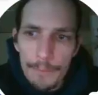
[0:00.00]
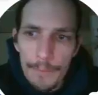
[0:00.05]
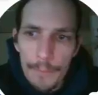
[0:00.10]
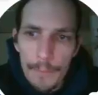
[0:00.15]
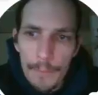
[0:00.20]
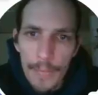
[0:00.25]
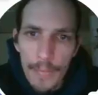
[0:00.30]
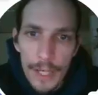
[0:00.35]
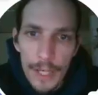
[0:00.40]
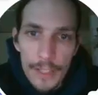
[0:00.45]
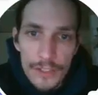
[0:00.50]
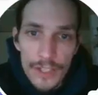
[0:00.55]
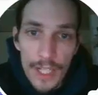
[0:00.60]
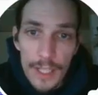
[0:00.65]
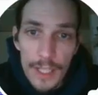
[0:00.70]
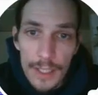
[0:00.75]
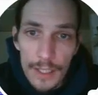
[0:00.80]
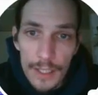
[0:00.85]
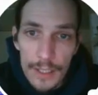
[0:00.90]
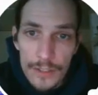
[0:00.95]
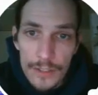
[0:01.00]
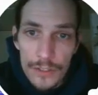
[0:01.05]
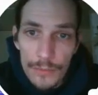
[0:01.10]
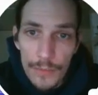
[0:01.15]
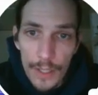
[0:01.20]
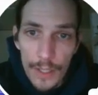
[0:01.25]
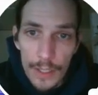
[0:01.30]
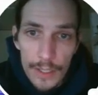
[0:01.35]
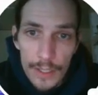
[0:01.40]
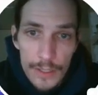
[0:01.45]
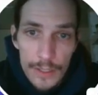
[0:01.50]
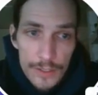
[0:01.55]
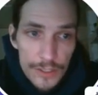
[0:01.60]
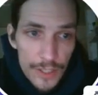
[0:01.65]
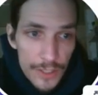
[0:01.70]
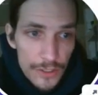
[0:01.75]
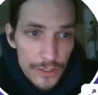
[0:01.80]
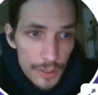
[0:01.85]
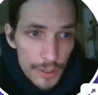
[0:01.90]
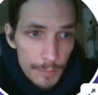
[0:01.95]
Like I said, it is a very good
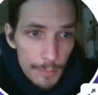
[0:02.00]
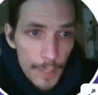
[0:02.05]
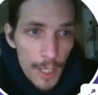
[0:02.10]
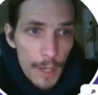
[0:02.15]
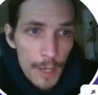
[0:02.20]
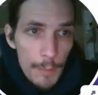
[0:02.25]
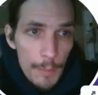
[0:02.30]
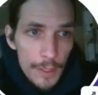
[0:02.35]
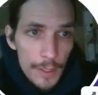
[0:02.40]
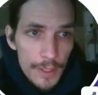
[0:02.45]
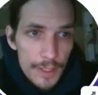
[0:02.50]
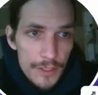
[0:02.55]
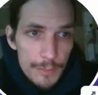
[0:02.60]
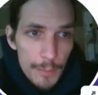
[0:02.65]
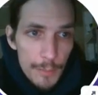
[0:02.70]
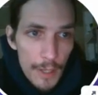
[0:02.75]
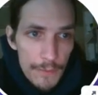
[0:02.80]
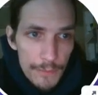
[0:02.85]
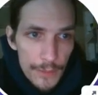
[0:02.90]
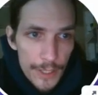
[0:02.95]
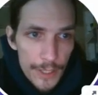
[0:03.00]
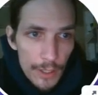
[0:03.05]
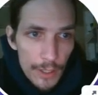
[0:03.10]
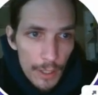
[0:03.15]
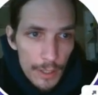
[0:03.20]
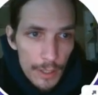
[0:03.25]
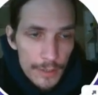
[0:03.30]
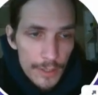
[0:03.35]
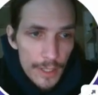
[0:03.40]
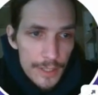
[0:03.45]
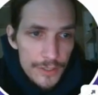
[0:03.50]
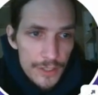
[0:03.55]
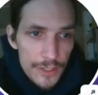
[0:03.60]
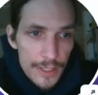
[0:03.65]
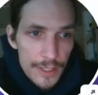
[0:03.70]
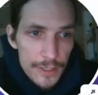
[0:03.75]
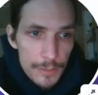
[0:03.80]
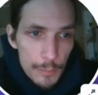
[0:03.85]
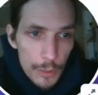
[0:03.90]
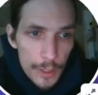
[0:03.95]
system, but this monthly contest
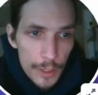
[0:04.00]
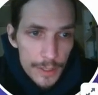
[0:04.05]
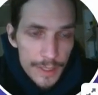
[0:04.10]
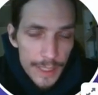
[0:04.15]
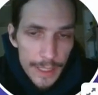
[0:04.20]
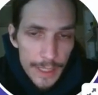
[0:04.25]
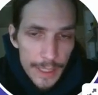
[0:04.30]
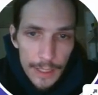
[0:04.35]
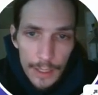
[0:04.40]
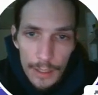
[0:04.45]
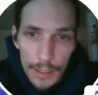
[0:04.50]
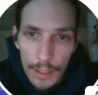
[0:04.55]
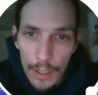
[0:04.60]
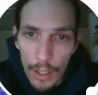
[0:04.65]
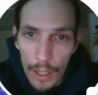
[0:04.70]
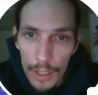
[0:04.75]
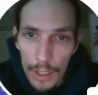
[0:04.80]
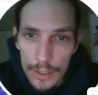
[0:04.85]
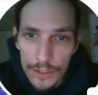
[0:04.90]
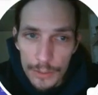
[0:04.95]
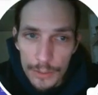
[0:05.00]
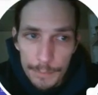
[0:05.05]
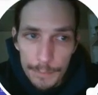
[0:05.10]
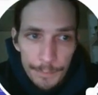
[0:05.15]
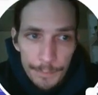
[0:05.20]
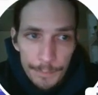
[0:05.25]
is pretty awesome.